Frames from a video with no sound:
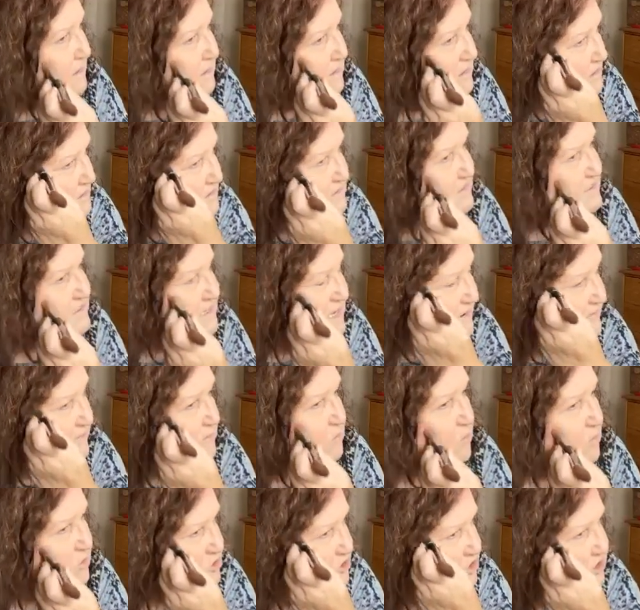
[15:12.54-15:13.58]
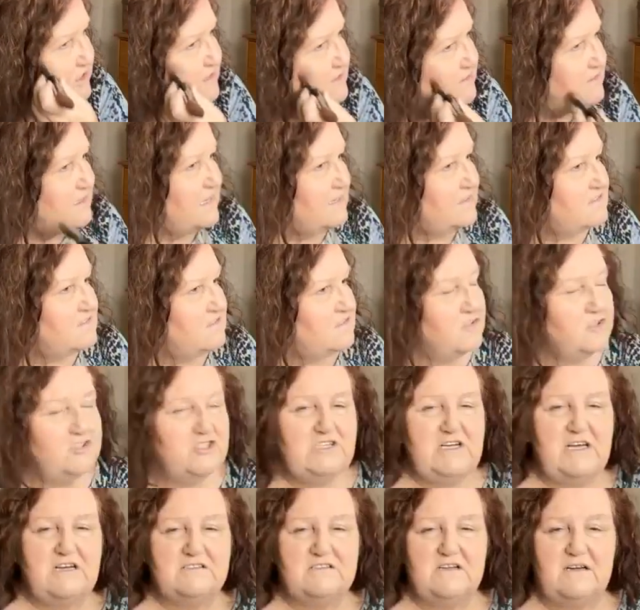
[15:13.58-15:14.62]
Yeah, I'll ask Sarah what she thinks,
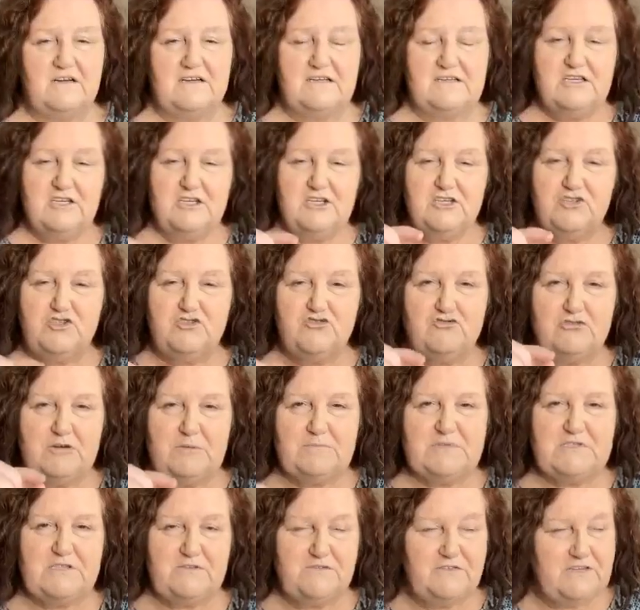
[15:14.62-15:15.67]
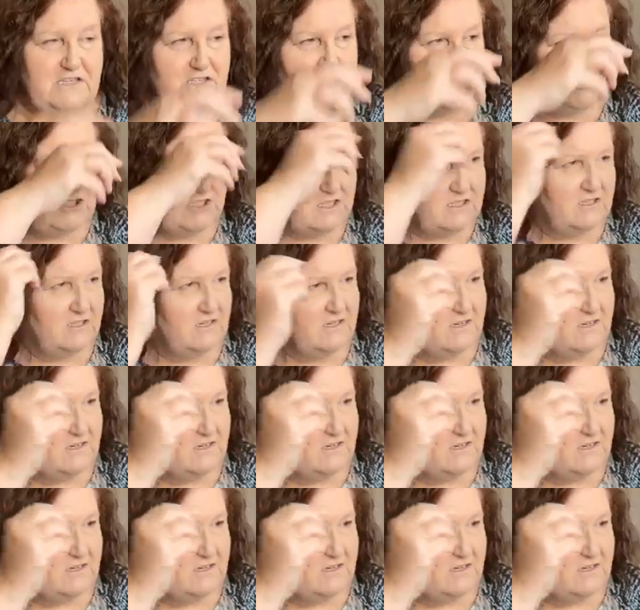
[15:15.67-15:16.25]
because she has like strips of it and